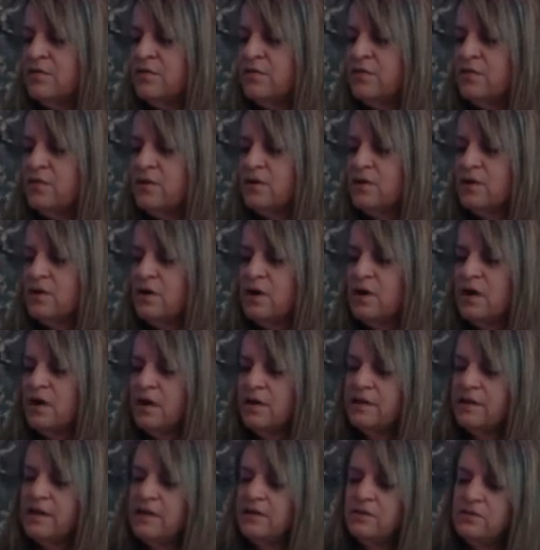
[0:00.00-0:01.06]
for
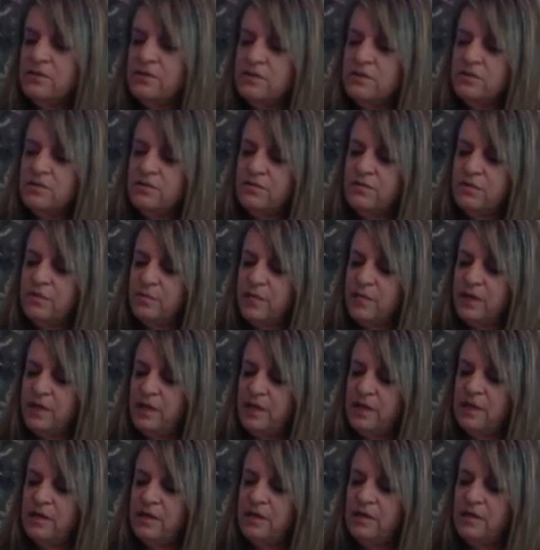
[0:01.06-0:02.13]
all that you do for
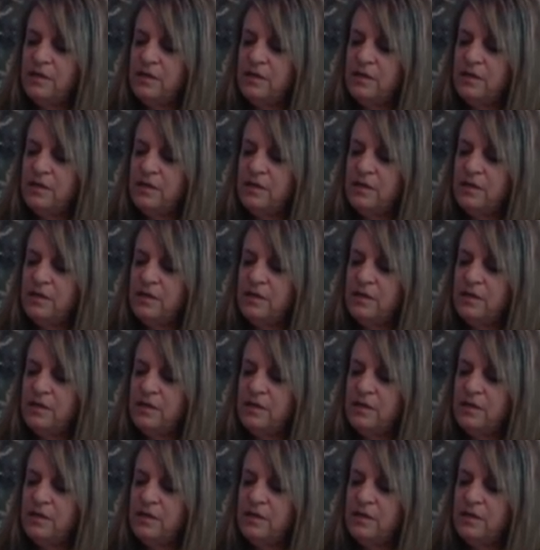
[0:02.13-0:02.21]
me.